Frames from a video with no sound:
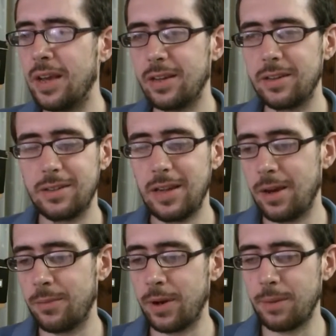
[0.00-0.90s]

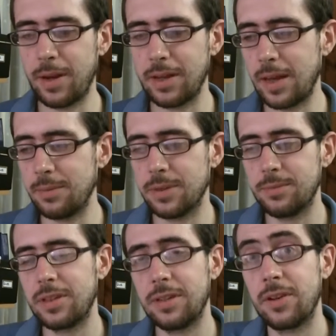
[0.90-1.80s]
yeah, when I play games I'm
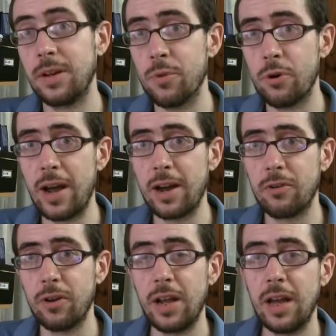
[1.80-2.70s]
significantly more
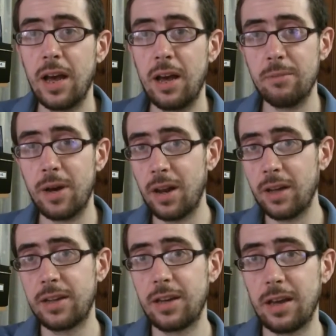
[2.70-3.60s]
accurate. I
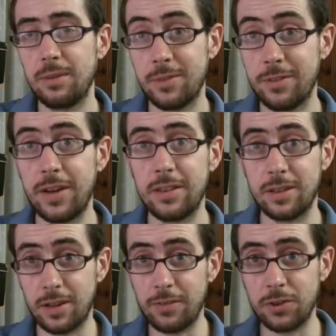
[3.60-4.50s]
like the fact
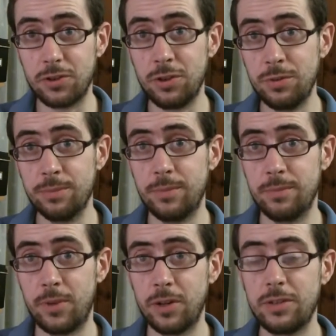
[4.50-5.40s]
that I've got two
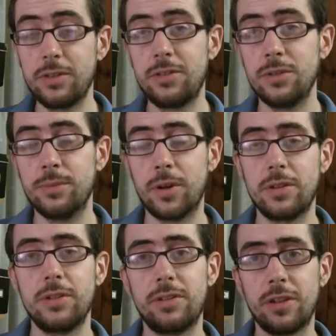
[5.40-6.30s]
monitors, dual
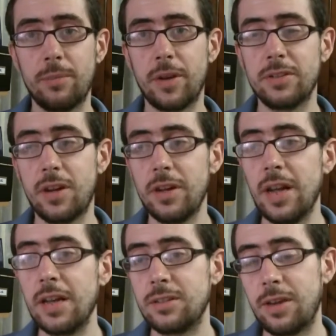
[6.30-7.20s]
monitors, side by side,
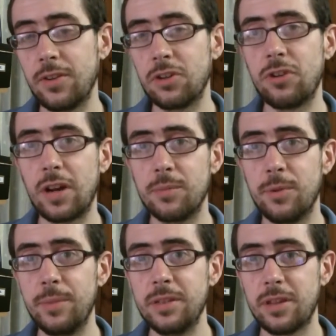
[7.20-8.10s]
so having a
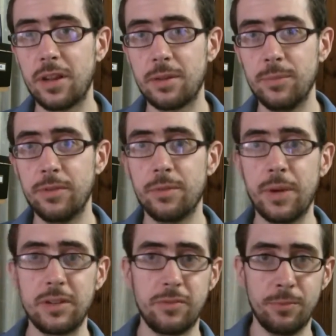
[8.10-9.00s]
trackable means that I can move the
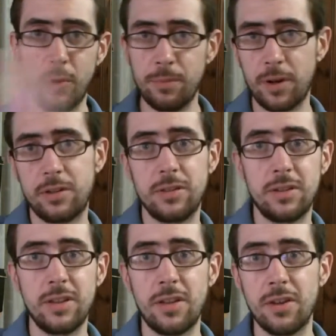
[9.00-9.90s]
mouse from one monitor
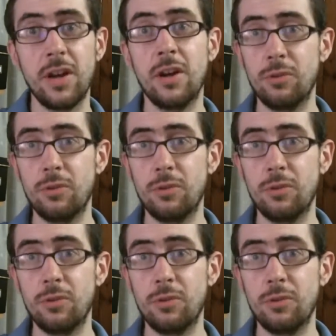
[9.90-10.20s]
to the other